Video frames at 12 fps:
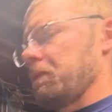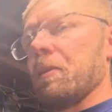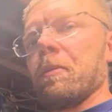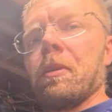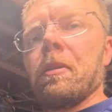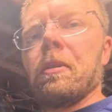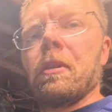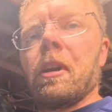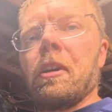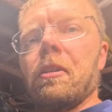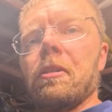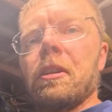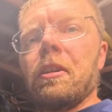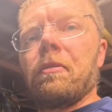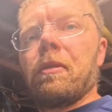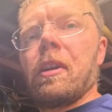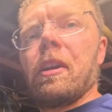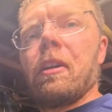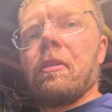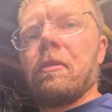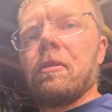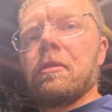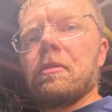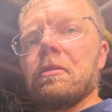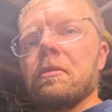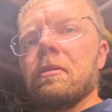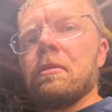But we're cutting our teeth right now on